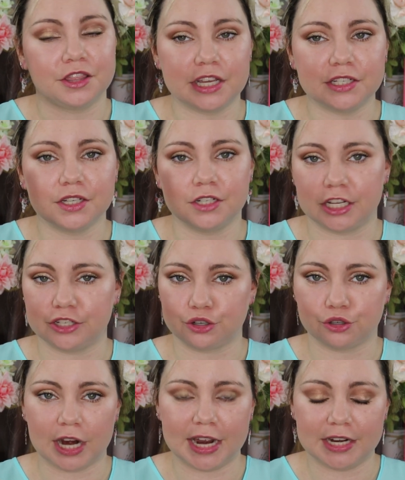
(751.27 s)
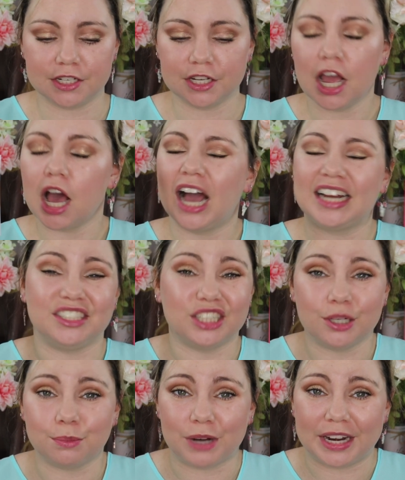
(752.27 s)
this does great. I
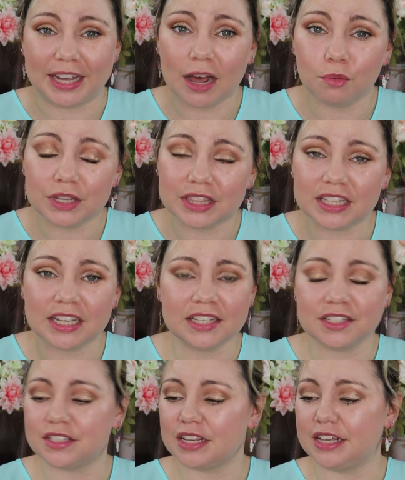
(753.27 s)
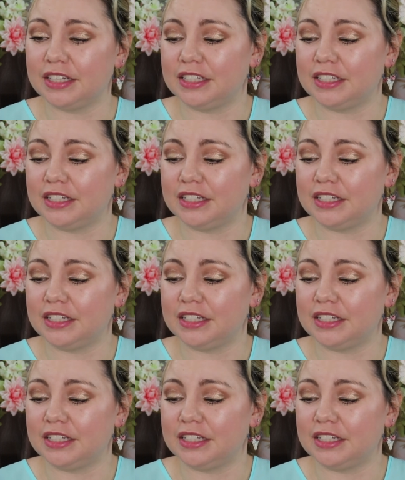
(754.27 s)
didn't break out with this.